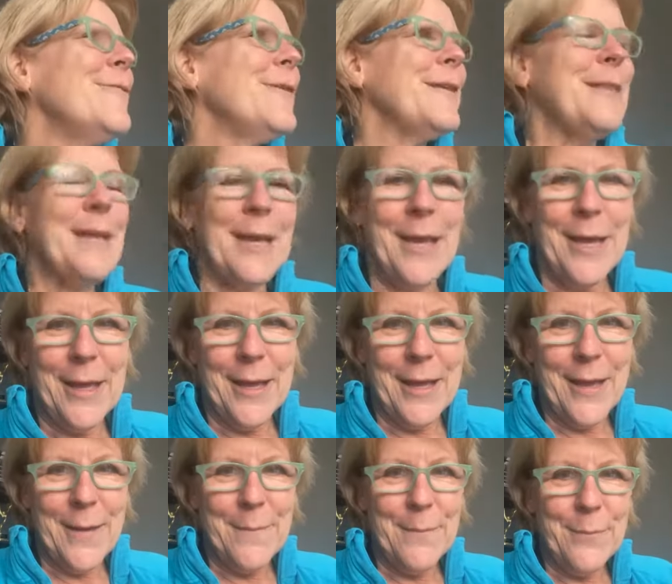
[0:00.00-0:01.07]
with
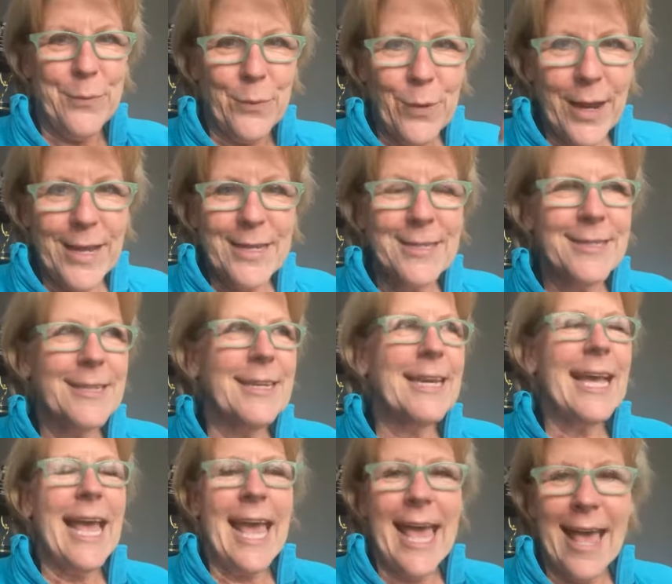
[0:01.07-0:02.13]

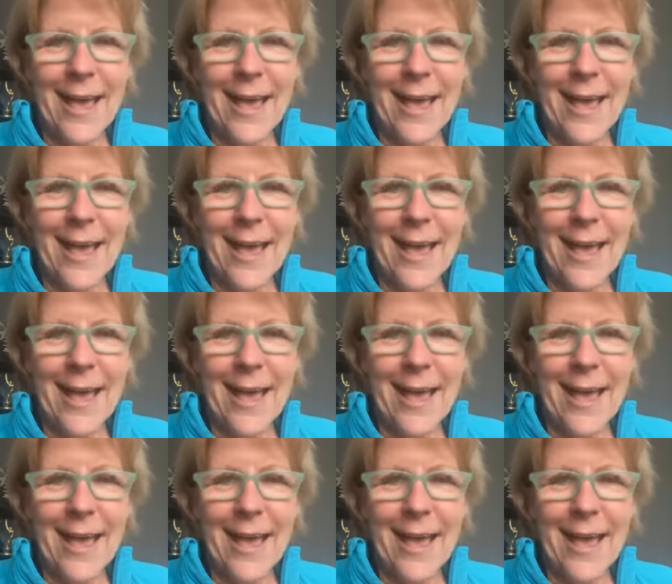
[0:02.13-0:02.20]
embracing